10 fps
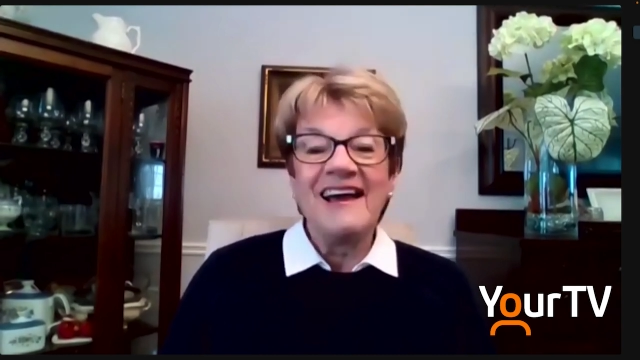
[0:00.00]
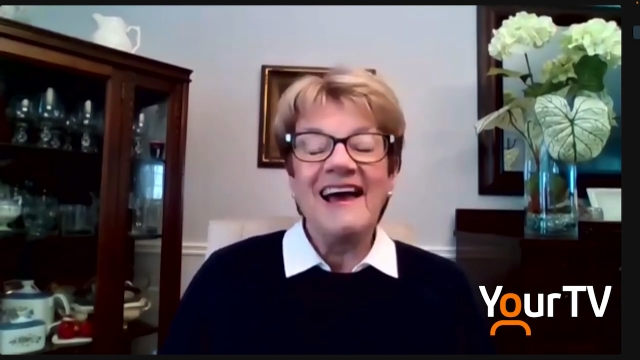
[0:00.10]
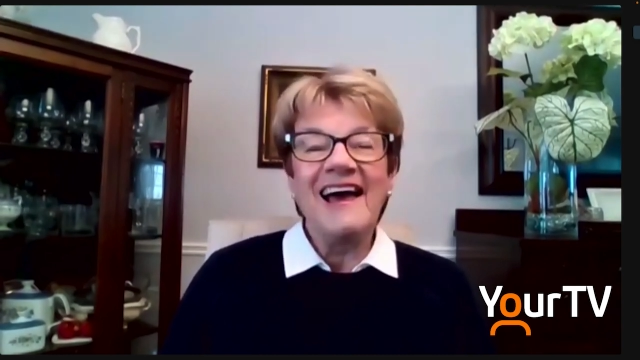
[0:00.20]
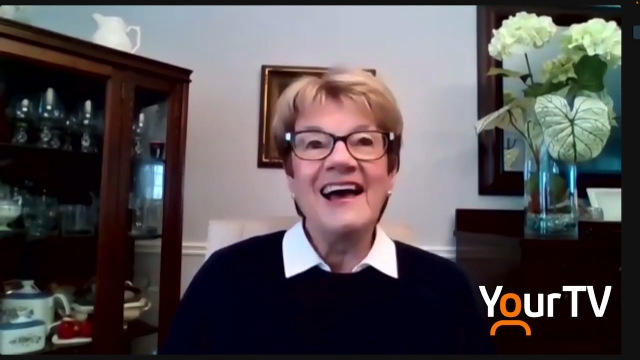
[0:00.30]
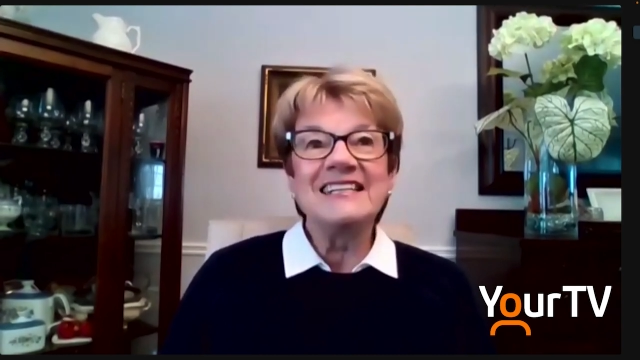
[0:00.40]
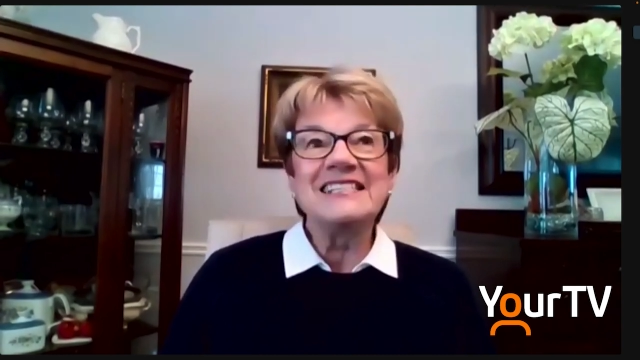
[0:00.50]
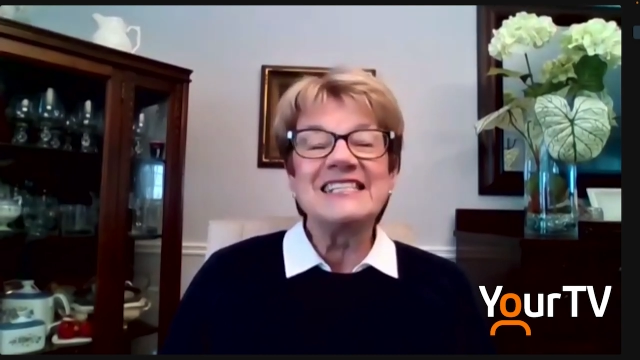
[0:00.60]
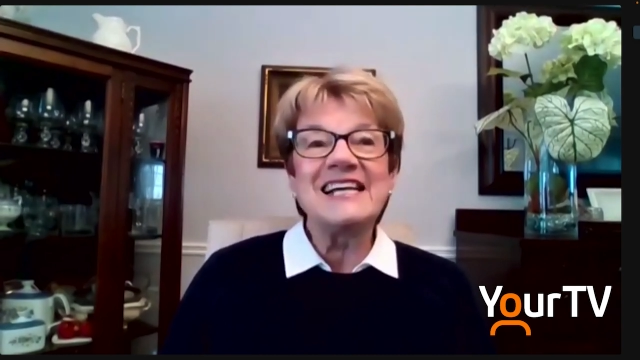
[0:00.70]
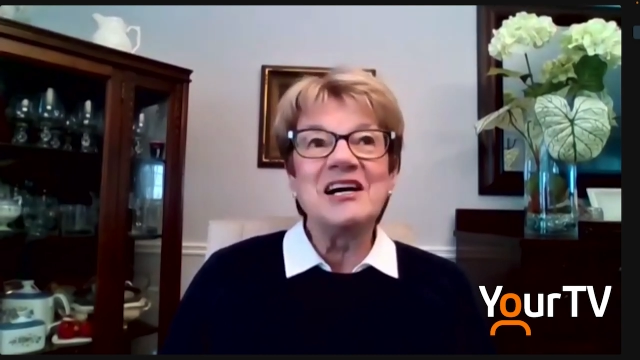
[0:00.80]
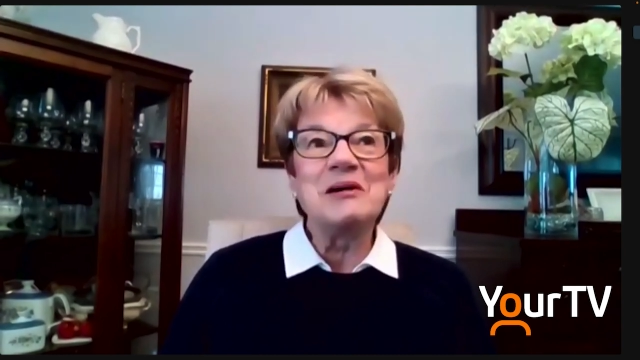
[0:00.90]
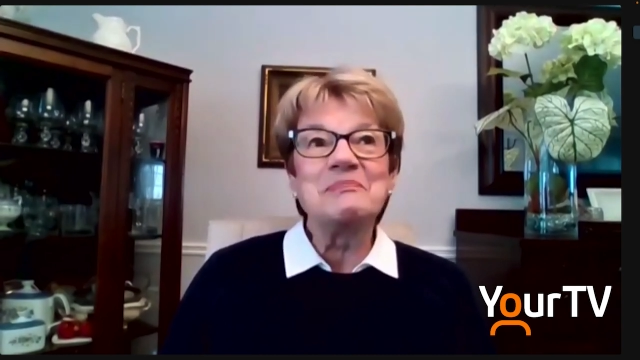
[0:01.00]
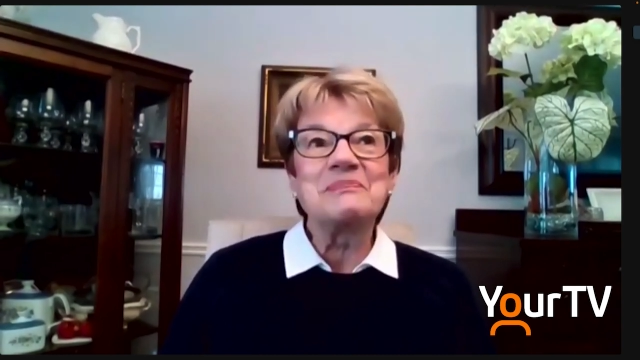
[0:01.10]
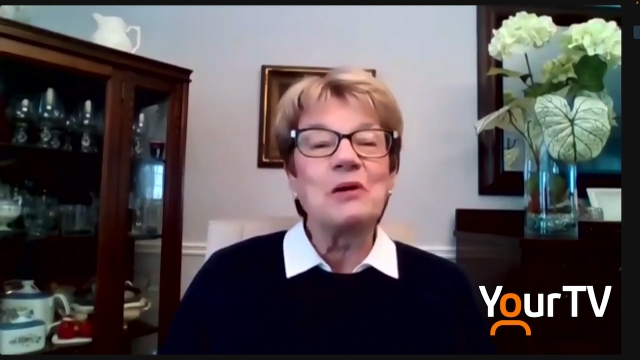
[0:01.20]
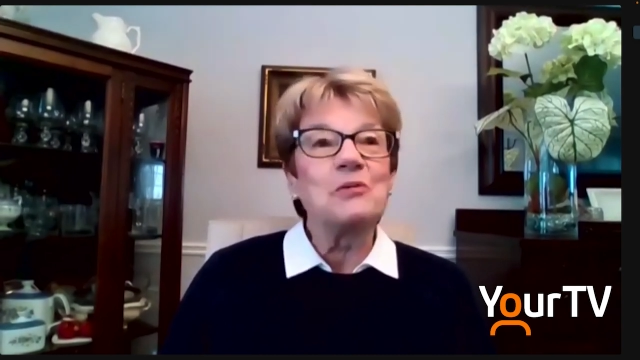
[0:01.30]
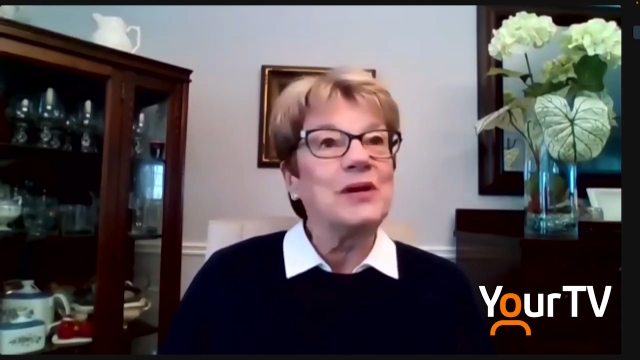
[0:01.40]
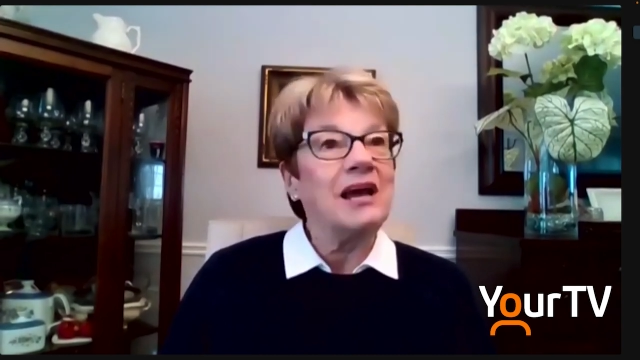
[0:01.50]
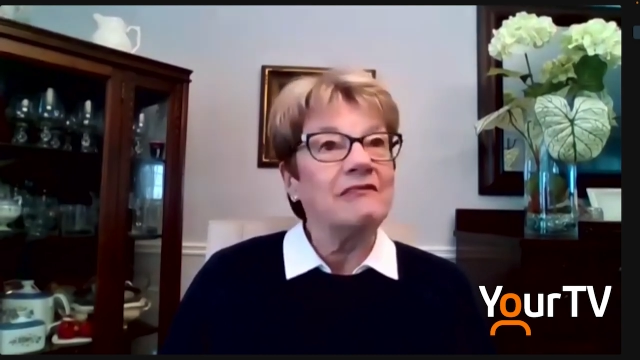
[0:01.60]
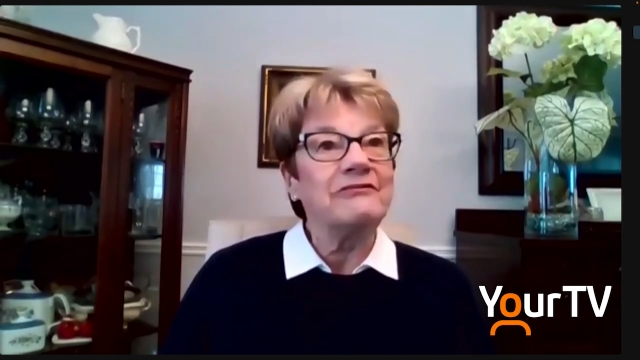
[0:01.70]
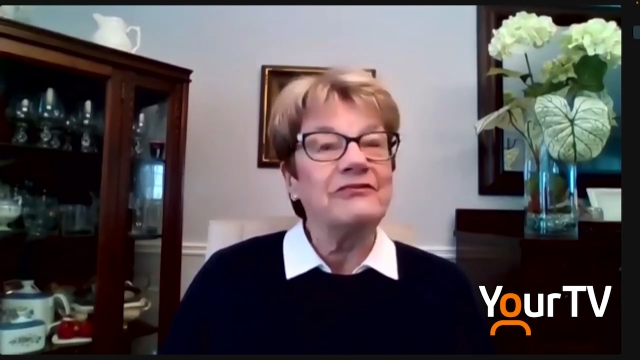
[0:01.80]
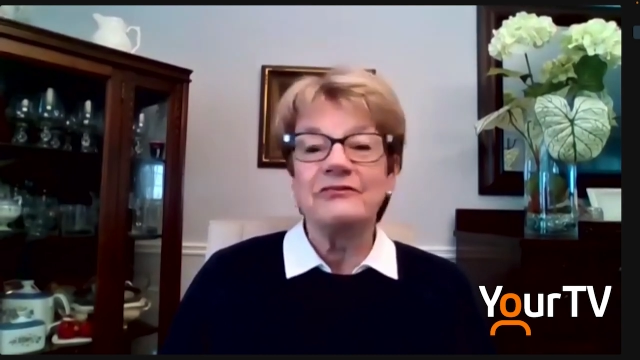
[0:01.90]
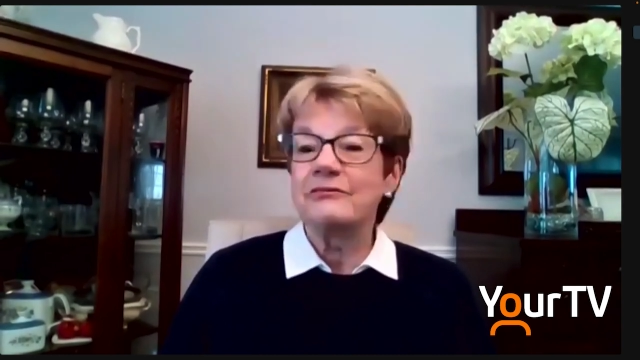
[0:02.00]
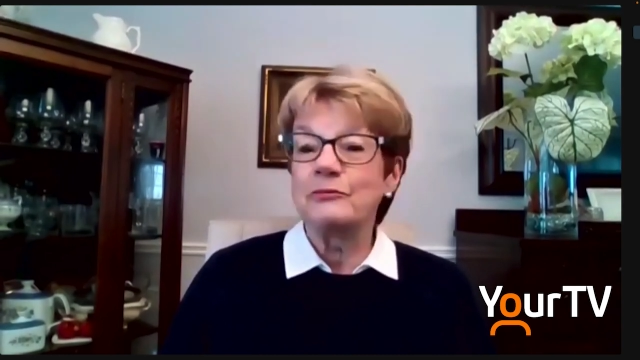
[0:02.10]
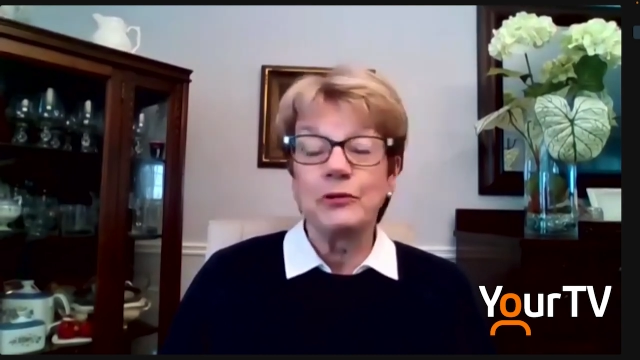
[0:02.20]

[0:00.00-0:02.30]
And um, we have we're